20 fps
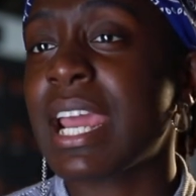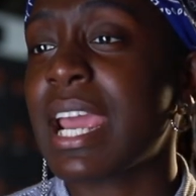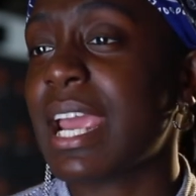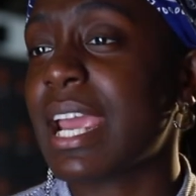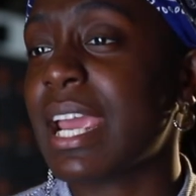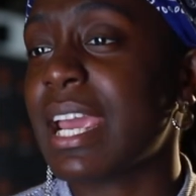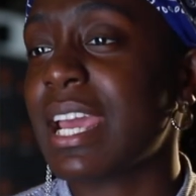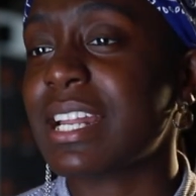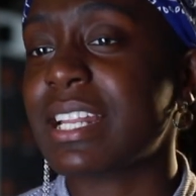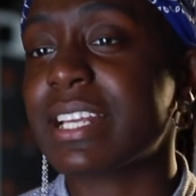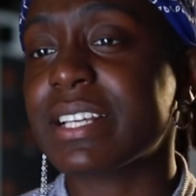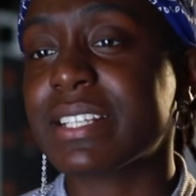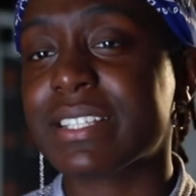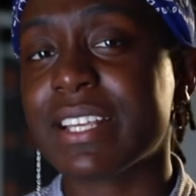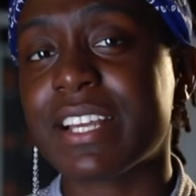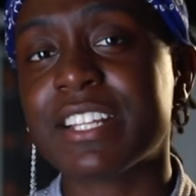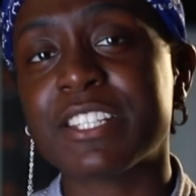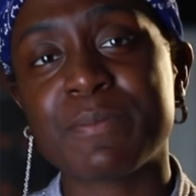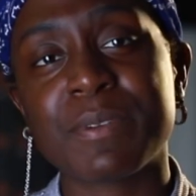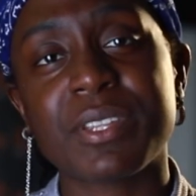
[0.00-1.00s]
and he
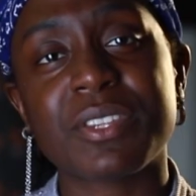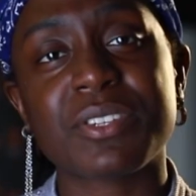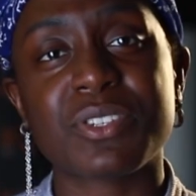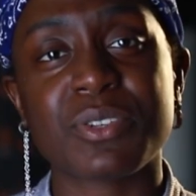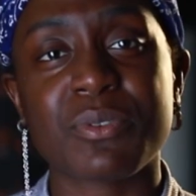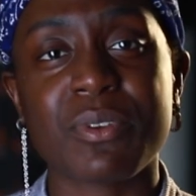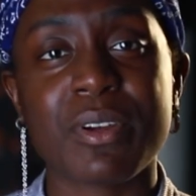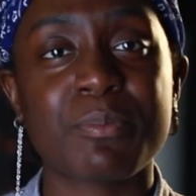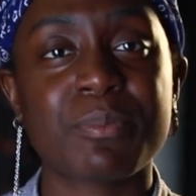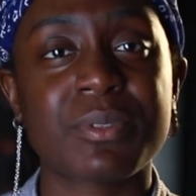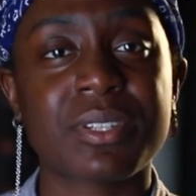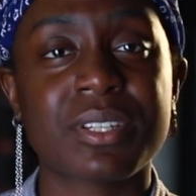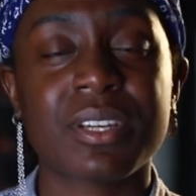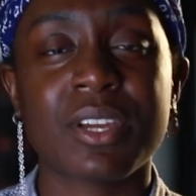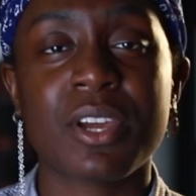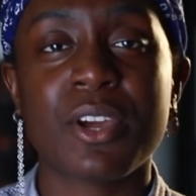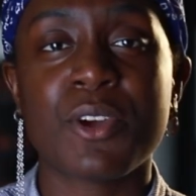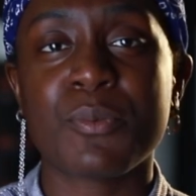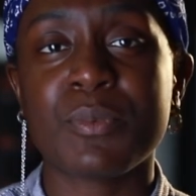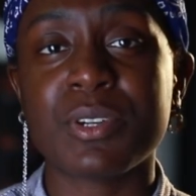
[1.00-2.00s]
sends me the script,
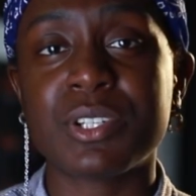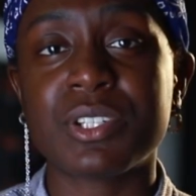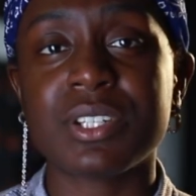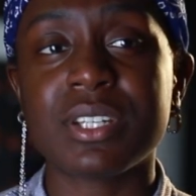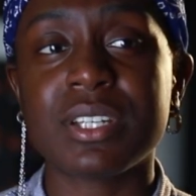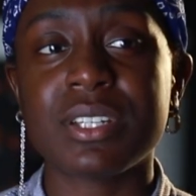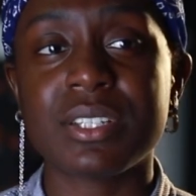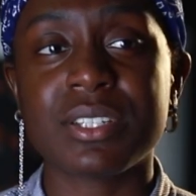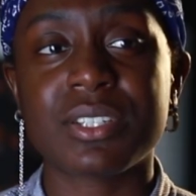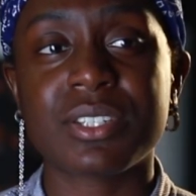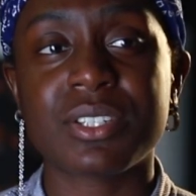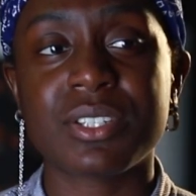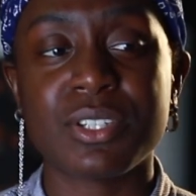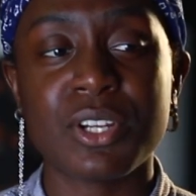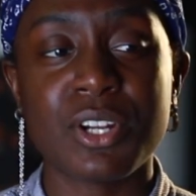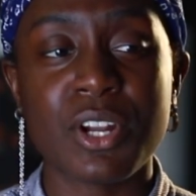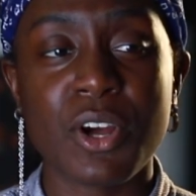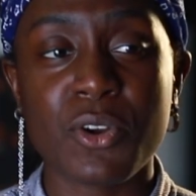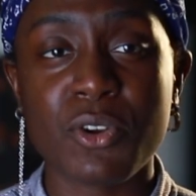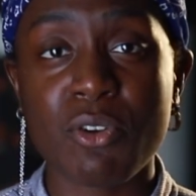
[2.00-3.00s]
which is,
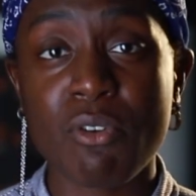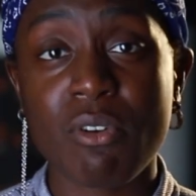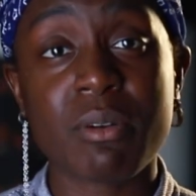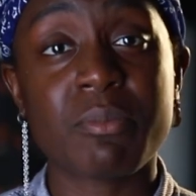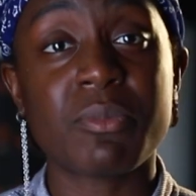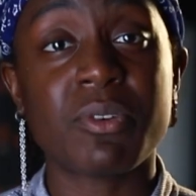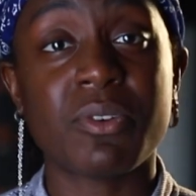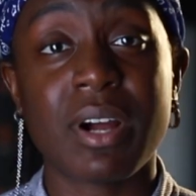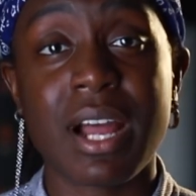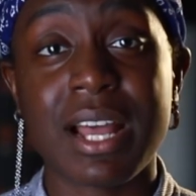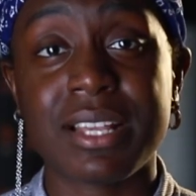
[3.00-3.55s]
you know, normal.